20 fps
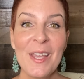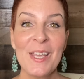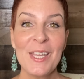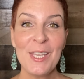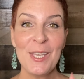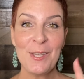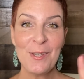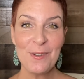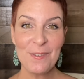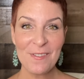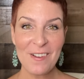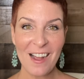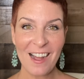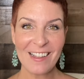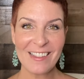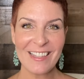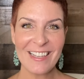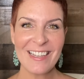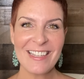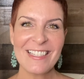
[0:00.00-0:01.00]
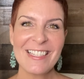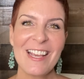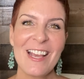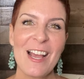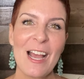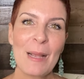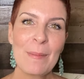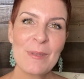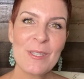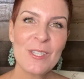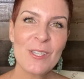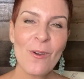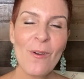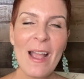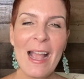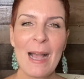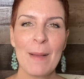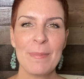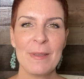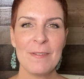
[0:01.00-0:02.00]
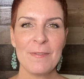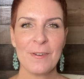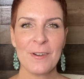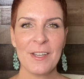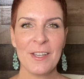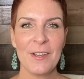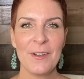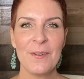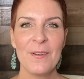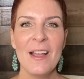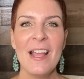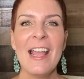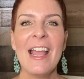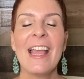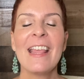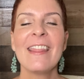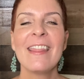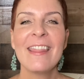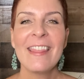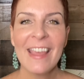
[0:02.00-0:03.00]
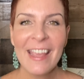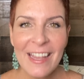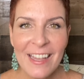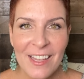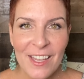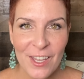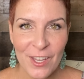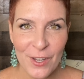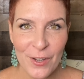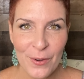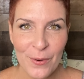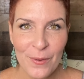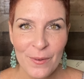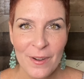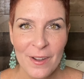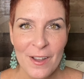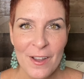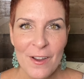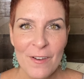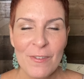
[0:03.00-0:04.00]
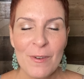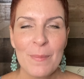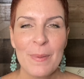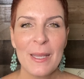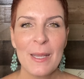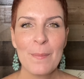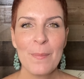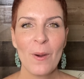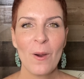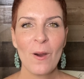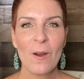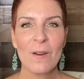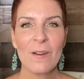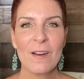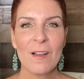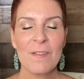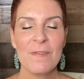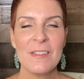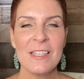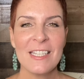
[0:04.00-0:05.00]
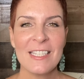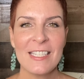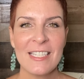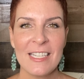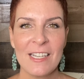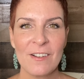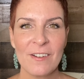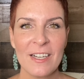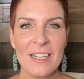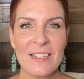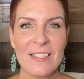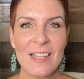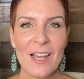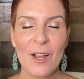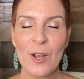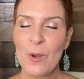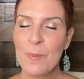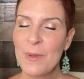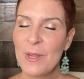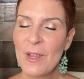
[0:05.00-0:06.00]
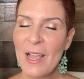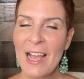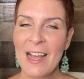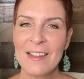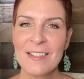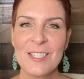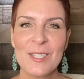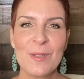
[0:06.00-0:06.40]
You've got this. I'm so happy for you. And thank you for being part of this series. I hope you had